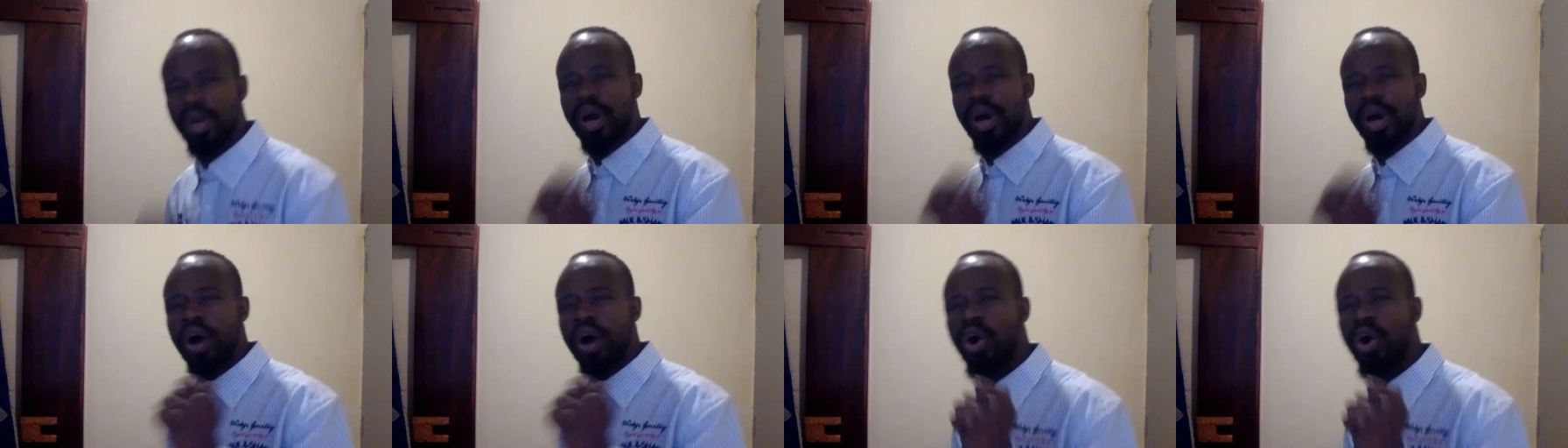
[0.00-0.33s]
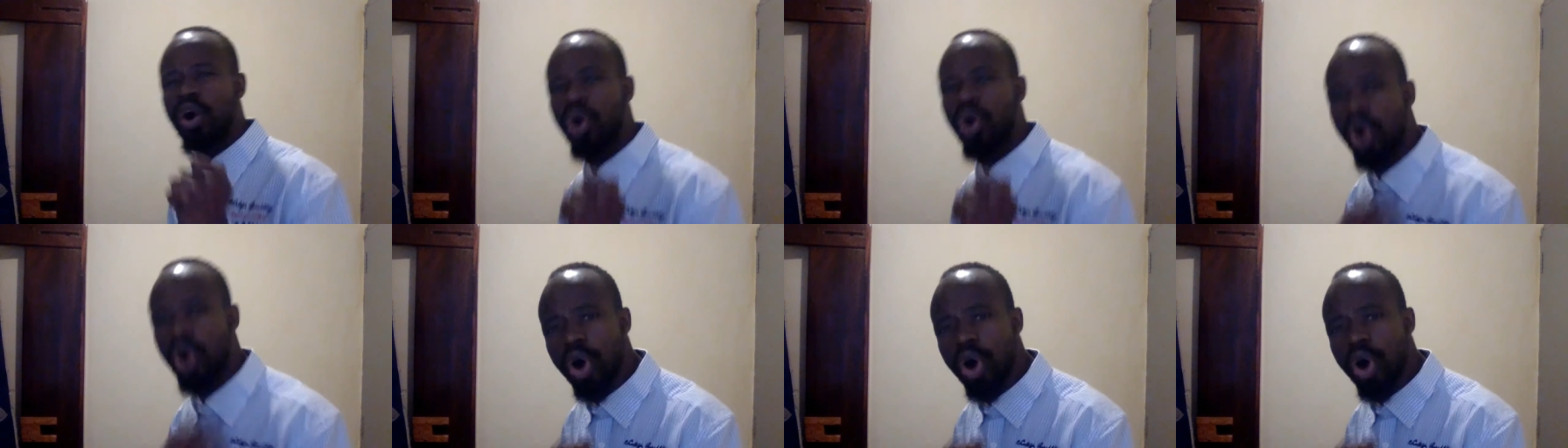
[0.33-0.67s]

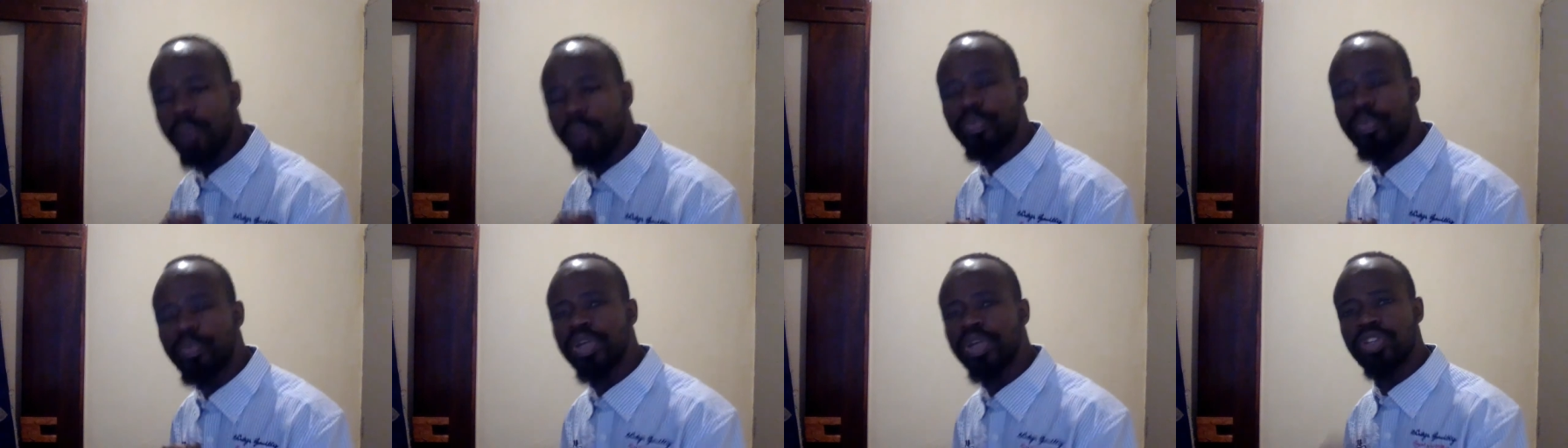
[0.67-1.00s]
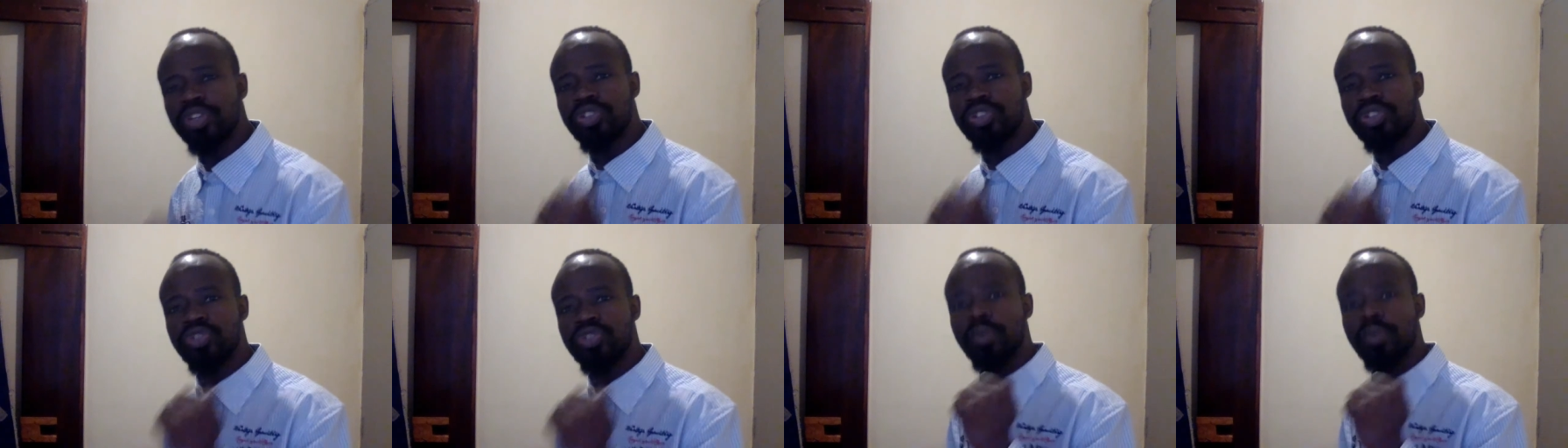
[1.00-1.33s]
hope
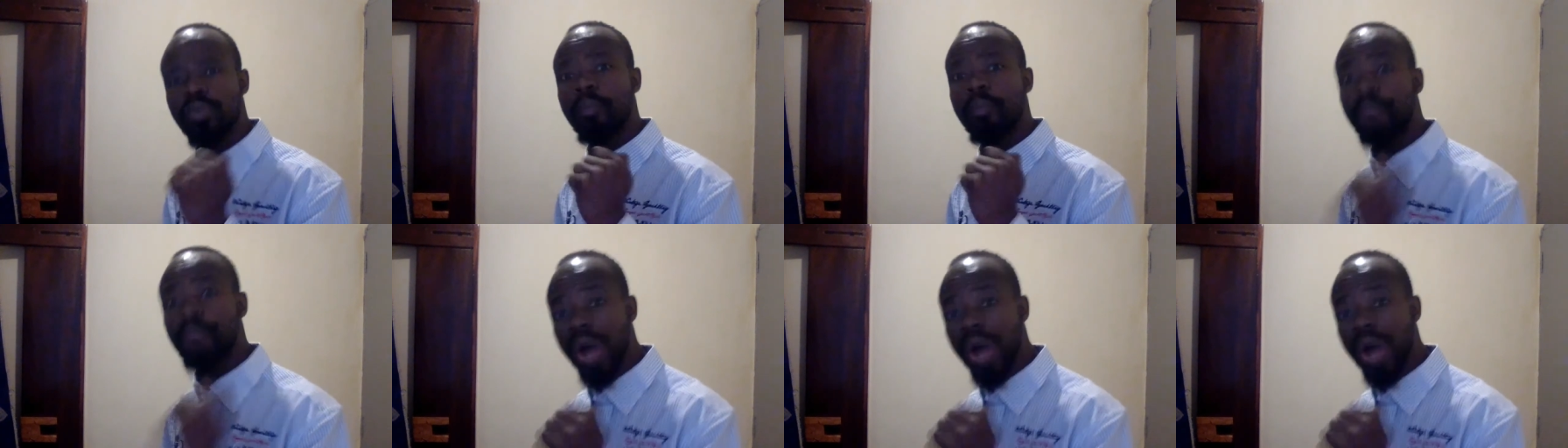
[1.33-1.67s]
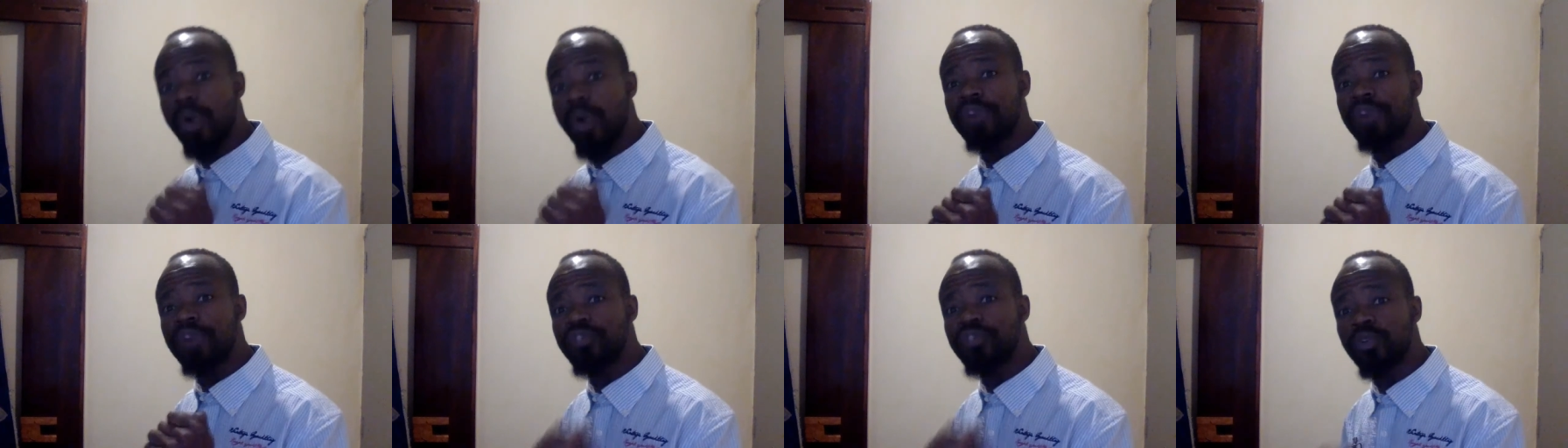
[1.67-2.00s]
is
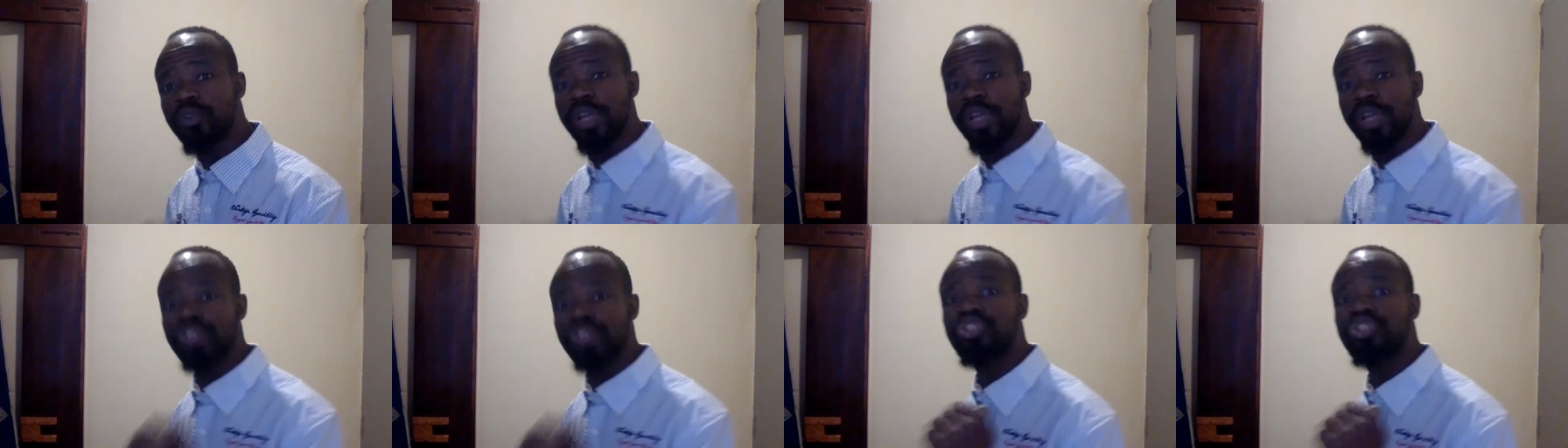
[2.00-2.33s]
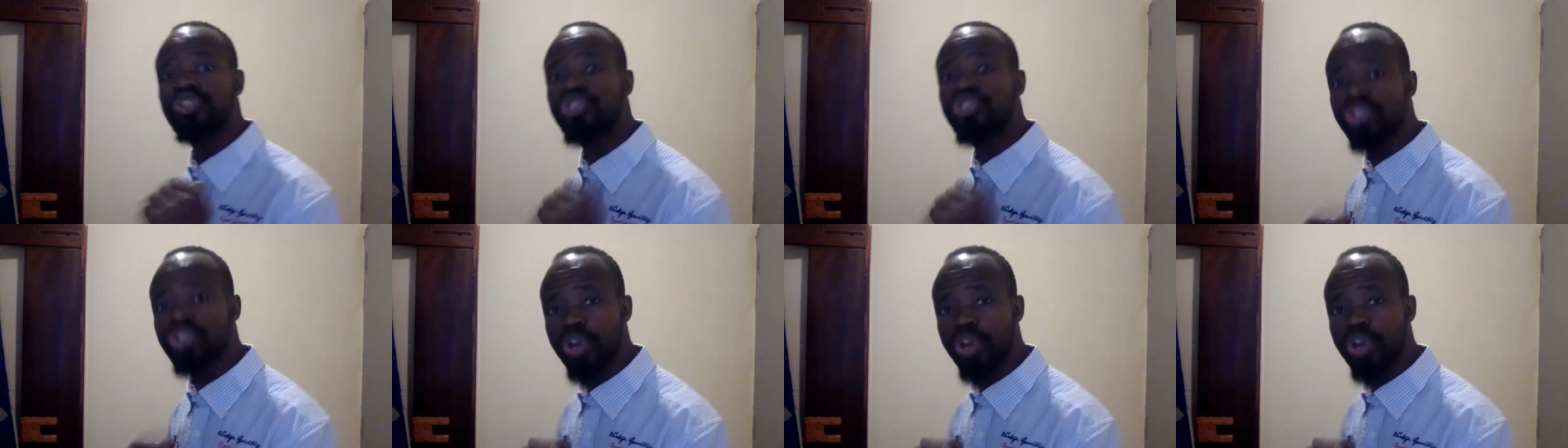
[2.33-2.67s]
powerful and
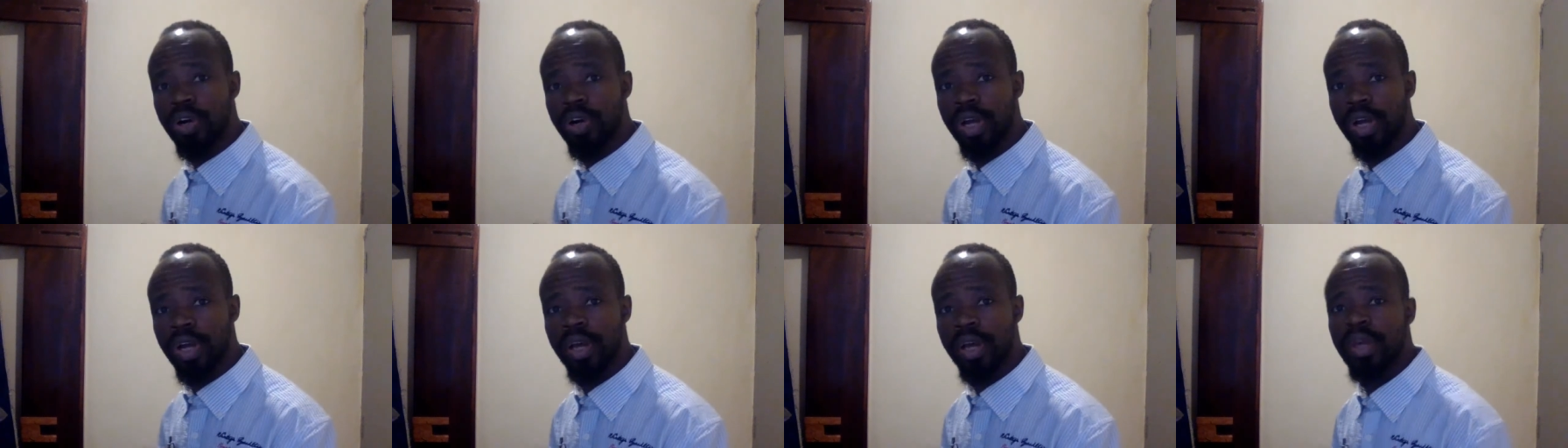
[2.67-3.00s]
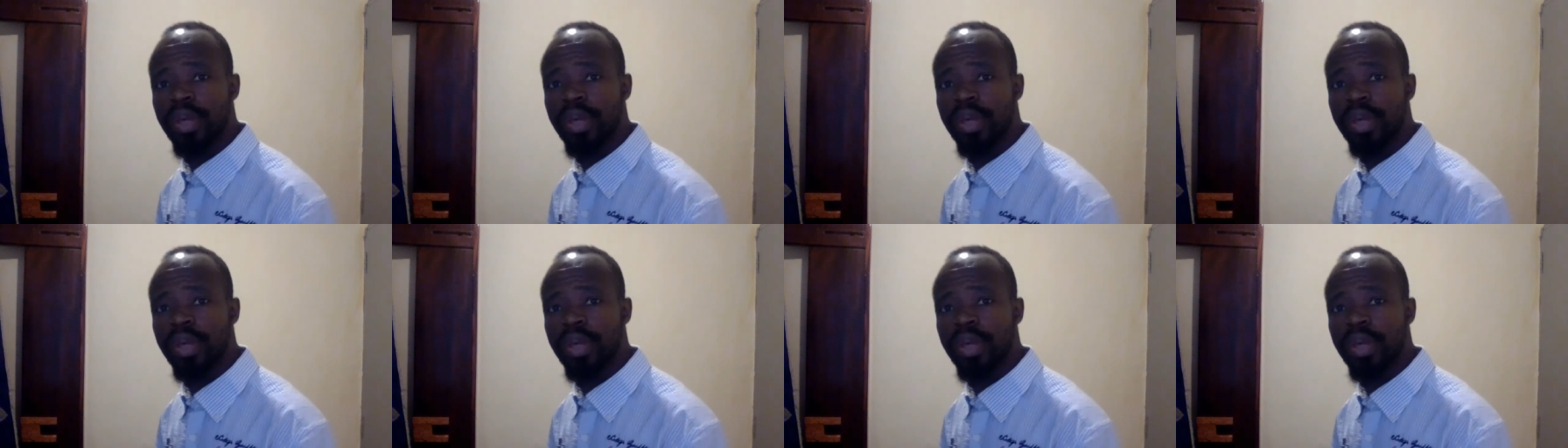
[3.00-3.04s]
strong.